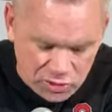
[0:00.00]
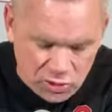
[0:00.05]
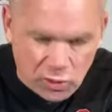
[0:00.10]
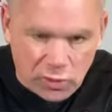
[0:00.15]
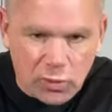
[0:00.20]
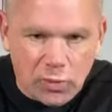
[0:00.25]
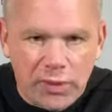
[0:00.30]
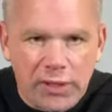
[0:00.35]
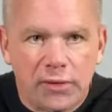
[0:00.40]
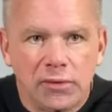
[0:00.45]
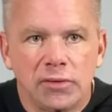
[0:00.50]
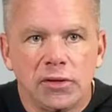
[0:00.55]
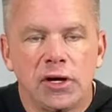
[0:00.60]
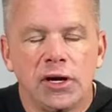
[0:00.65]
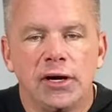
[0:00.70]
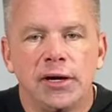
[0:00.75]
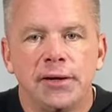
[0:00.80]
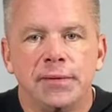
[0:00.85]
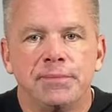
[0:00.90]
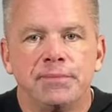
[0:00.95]
doing
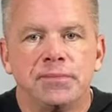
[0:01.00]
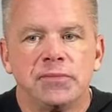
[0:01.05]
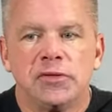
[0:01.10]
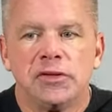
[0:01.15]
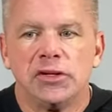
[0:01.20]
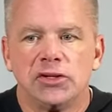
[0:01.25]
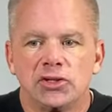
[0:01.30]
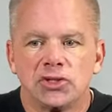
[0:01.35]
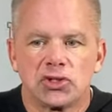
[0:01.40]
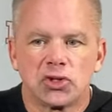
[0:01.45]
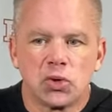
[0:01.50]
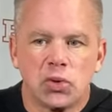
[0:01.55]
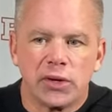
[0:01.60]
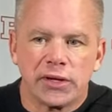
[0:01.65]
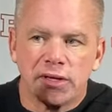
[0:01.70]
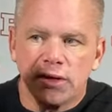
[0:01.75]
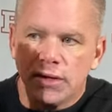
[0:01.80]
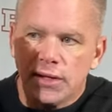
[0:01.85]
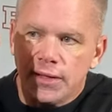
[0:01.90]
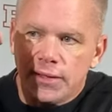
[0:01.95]
well. Just
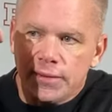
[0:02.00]
quick